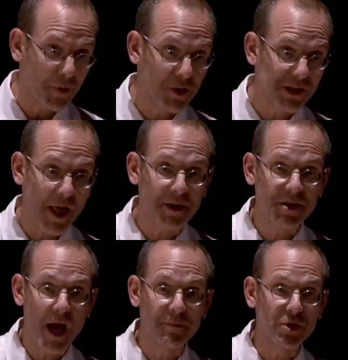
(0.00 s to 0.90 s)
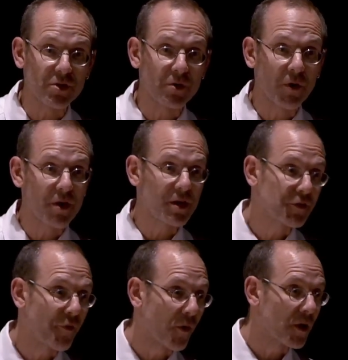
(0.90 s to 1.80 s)
because a lot of times you go to
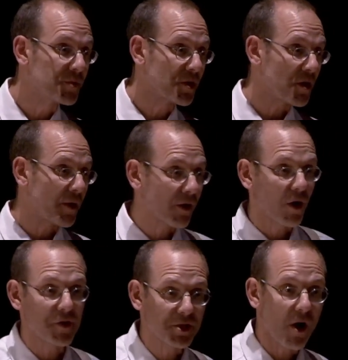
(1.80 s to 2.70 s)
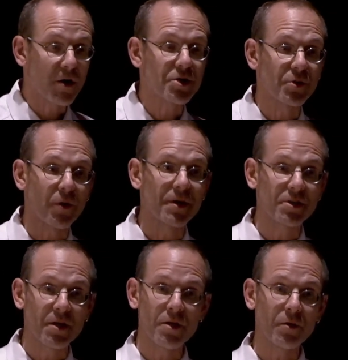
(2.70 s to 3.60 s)
these forums and you hear all these horror
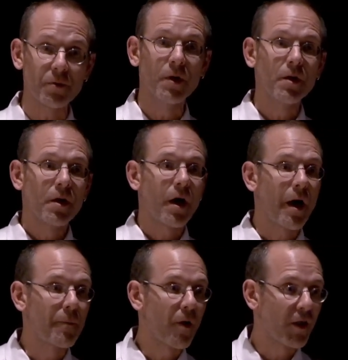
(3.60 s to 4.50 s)
stories and you um,